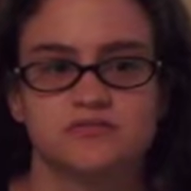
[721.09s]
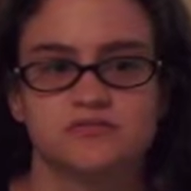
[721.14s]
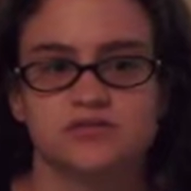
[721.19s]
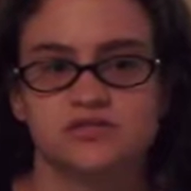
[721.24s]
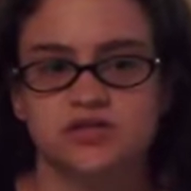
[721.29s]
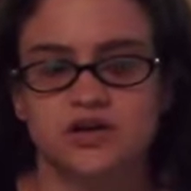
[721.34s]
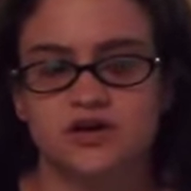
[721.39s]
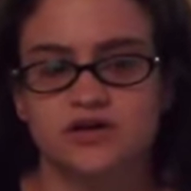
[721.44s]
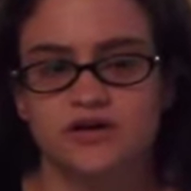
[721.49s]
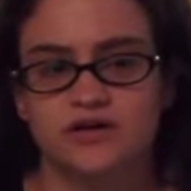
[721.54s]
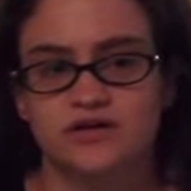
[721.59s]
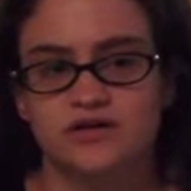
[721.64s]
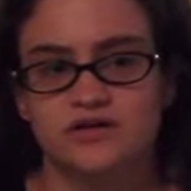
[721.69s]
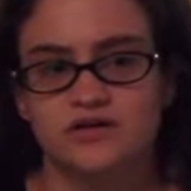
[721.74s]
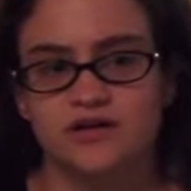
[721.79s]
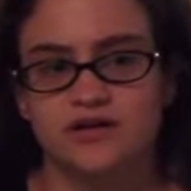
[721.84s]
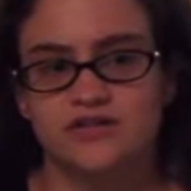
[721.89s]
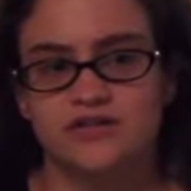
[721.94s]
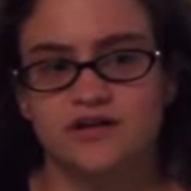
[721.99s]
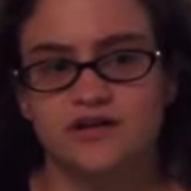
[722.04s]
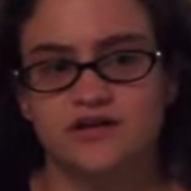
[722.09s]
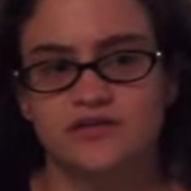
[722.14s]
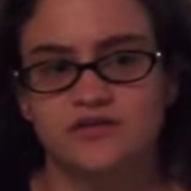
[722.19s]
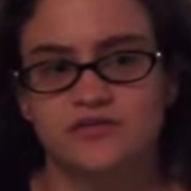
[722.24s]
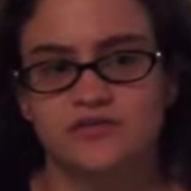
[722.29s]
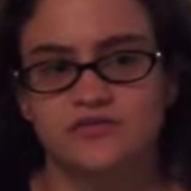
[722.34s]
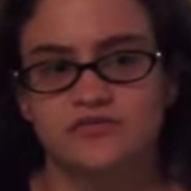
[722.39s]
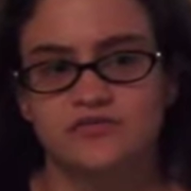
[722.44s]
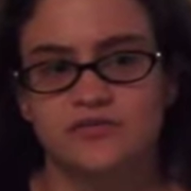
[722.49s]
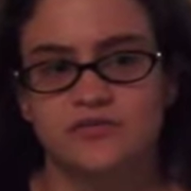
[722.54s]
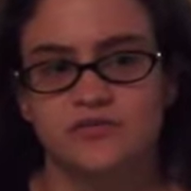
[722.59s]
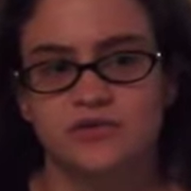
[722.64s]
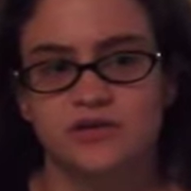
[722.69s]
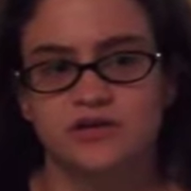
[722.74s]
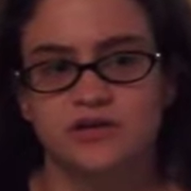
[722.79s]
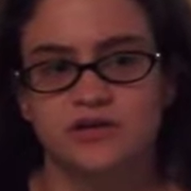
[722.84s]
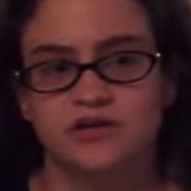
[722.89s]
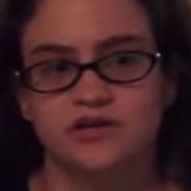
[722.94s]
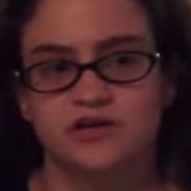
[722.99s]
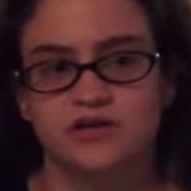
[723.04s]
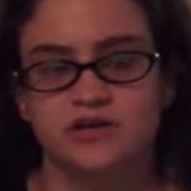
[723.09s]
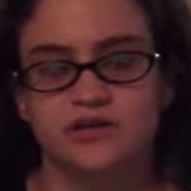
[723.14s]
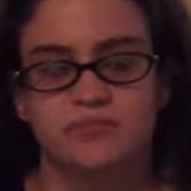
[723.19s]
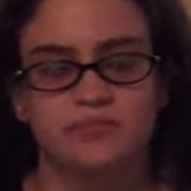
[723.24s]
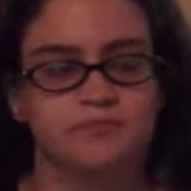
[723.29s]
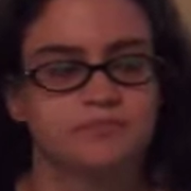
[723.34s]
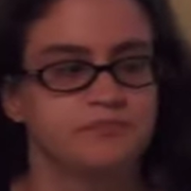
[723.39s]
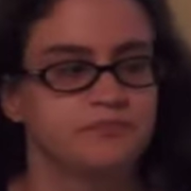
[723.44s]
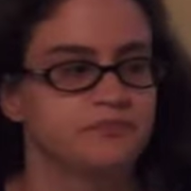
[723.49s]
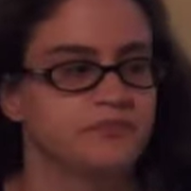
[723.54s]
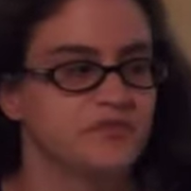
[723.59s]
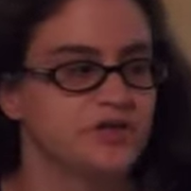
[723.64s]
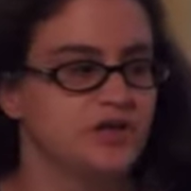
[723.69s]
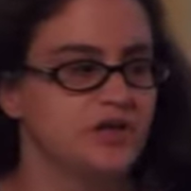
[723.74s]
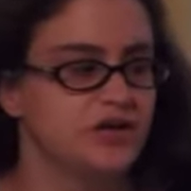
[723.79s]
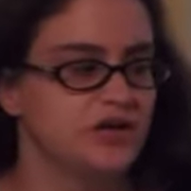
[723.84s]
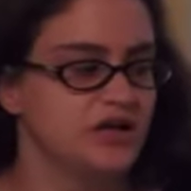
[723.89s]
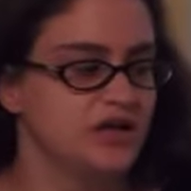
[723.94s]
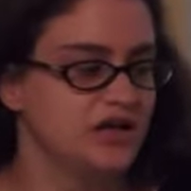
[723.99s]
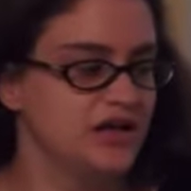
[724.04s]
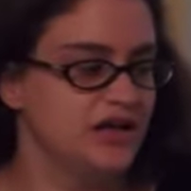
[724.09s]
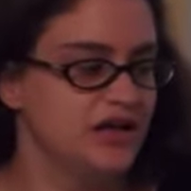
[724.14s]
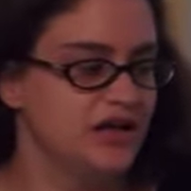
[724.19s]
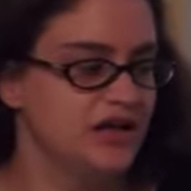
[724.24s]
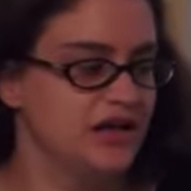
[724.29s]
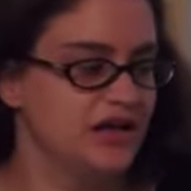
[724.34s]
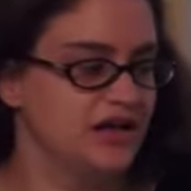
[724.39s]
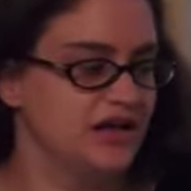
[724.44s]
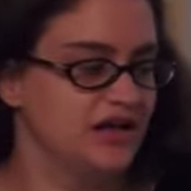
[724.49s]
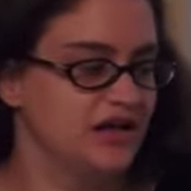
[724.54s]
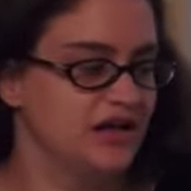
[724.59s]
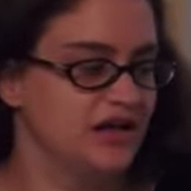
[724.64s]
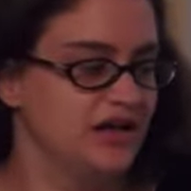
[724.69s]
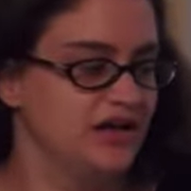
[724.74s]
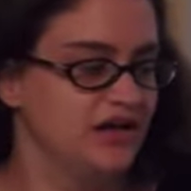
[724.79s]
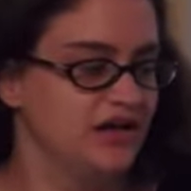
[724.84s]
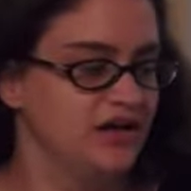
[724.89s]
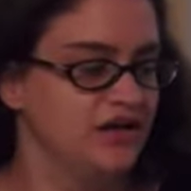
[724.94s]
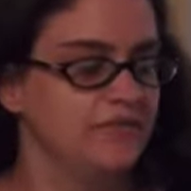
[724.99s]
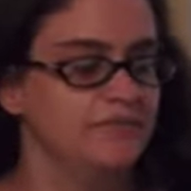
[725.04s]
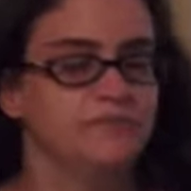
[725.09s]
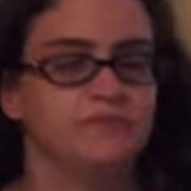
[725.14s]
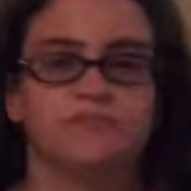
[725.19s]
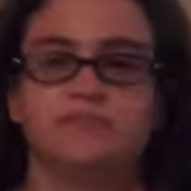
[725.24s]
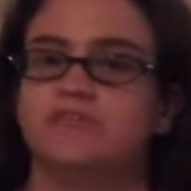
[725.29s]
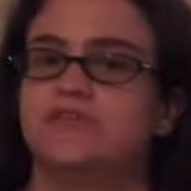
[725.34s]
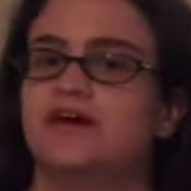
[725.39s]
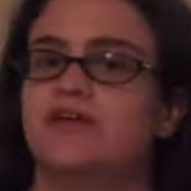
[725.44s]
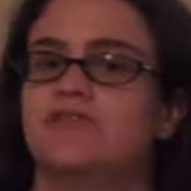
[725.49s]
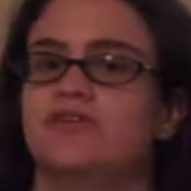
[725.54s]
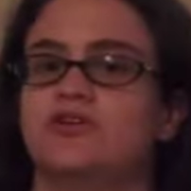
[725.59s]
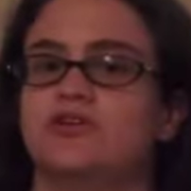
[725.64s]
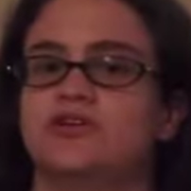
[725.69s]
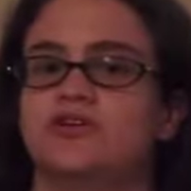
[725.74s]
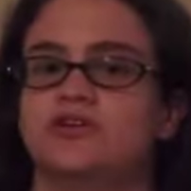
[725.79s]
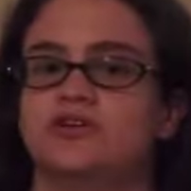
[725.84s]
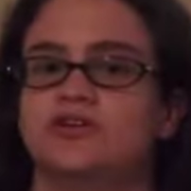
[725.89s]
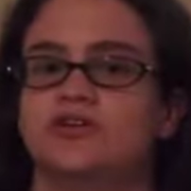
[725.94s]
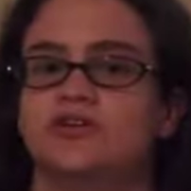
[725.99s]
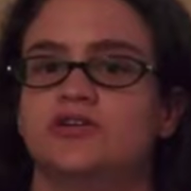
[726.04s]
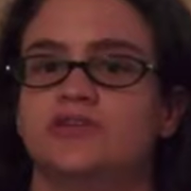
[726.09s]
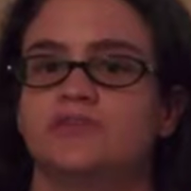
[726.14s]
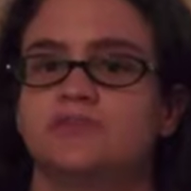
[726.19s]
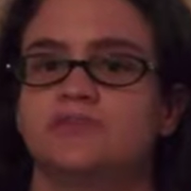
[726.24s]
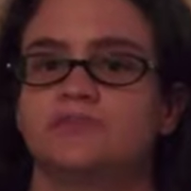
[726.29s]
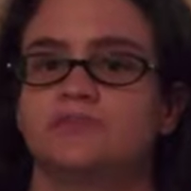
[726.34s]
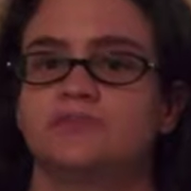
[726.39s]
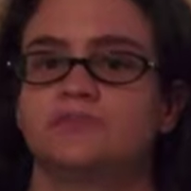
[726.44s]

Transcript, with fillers: sorry, I think I heard the phone ringing. Yep. And I uh, never could,